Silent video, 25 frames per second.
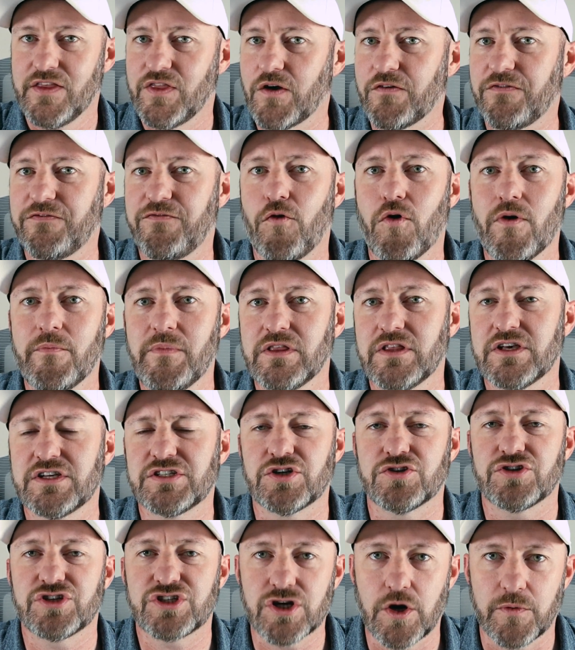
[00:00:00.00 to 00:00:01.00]
Their
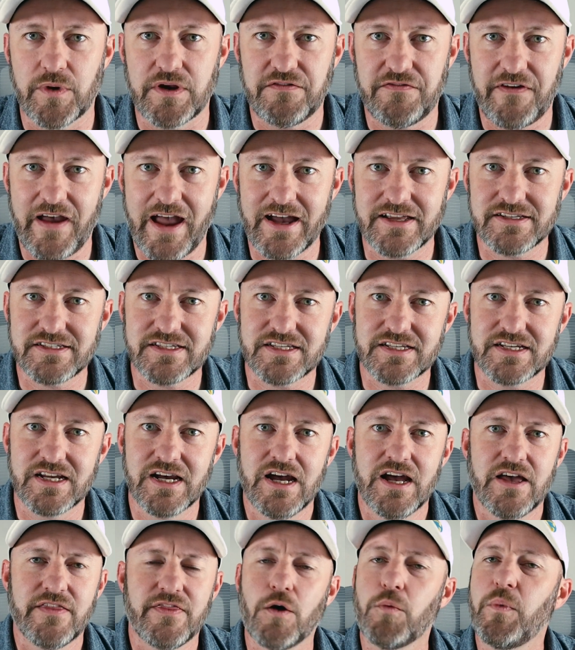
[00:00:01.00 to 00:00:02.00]
formulas are so advanced
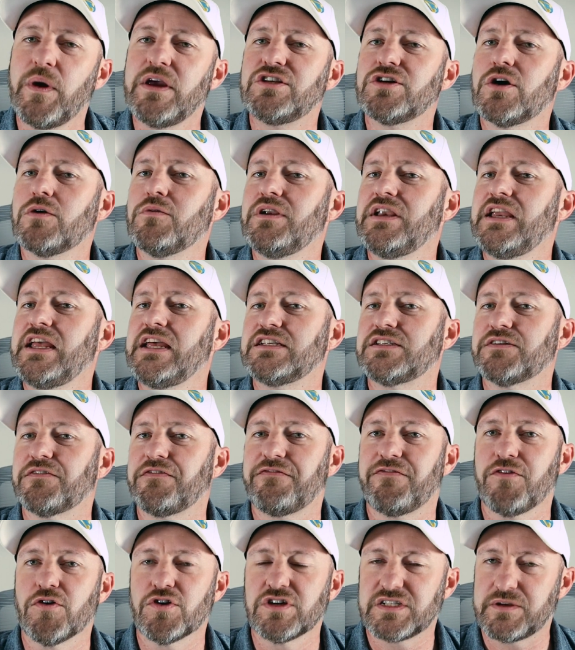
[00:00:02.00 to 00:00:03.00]
that we don't need to
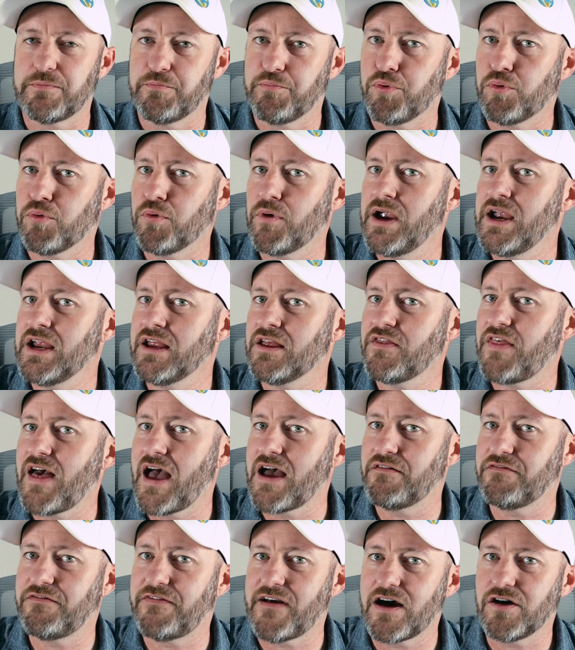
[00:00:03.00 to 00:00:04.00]
first bring
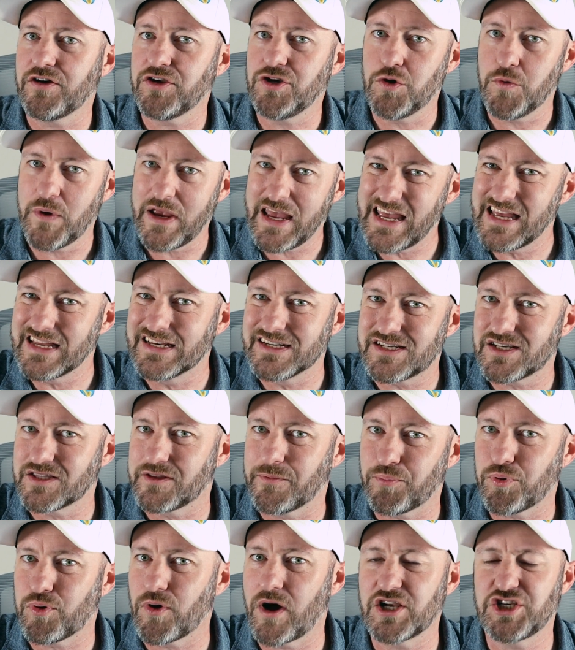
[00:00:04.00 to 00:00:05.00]
that value into
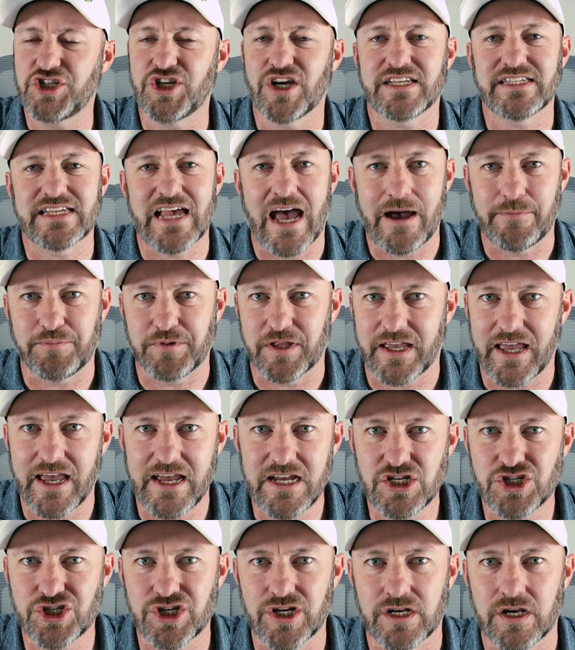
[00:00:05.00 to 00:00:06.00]
the project's
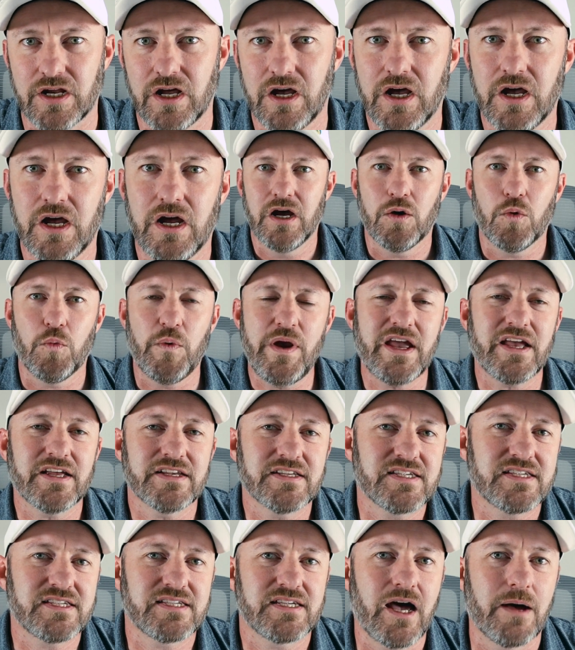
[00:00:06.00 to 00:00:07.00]
application. We
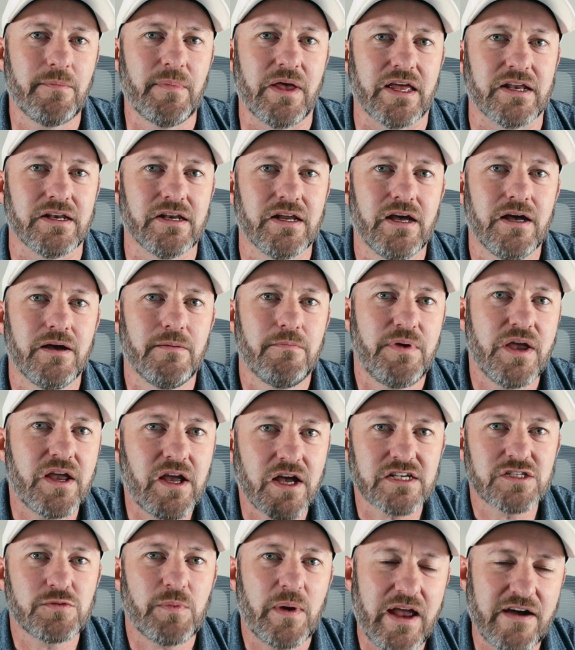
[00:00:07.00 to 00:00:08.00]
can sum it
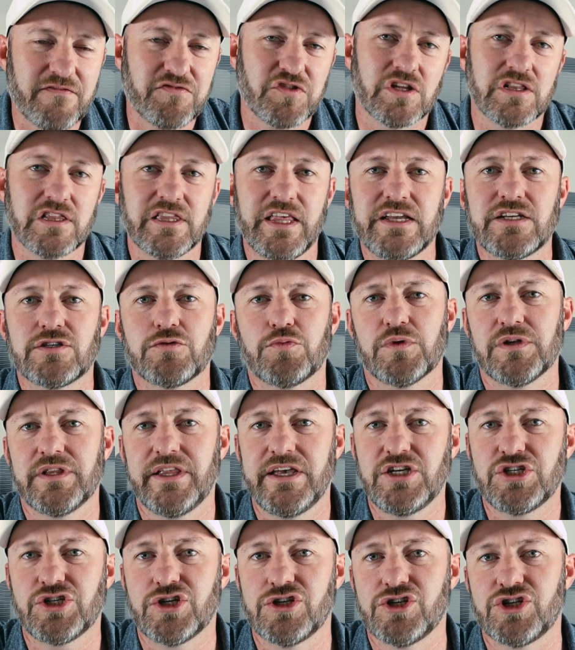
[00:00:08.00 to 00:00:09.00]
because we have the linked
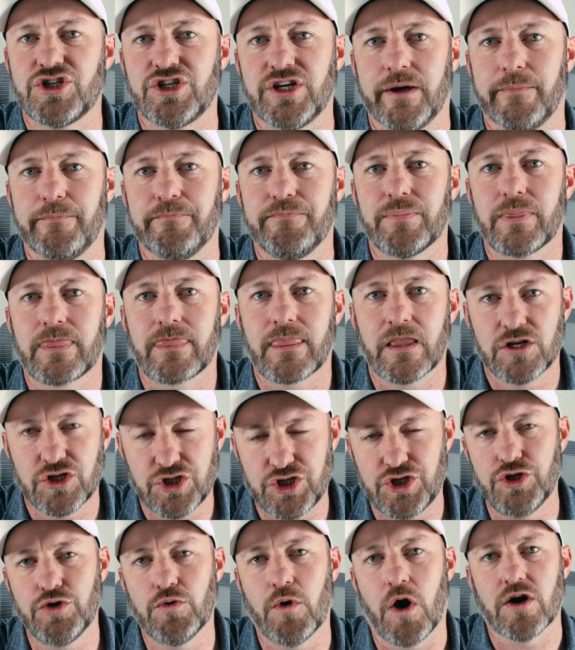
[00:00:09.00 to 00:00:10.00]
relationship
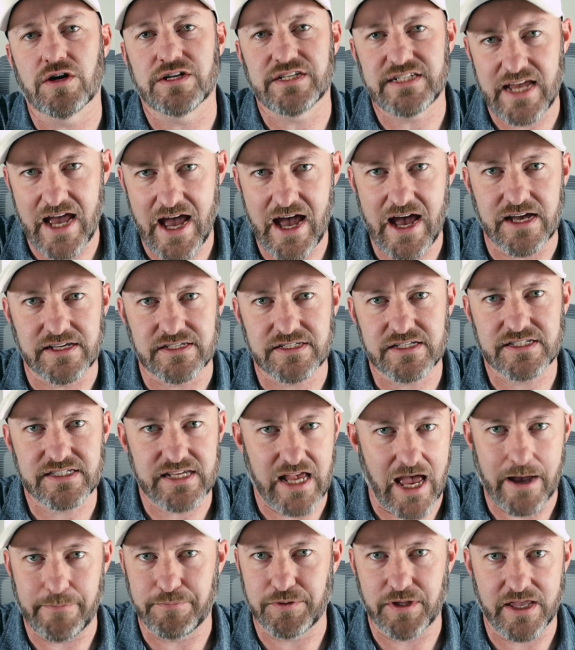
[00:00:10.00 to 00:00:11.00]
to our tasks
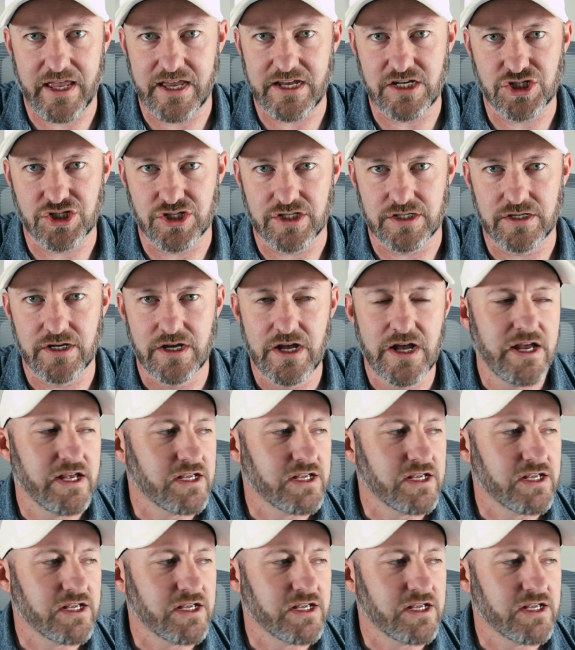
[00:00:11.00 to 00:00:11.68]
application.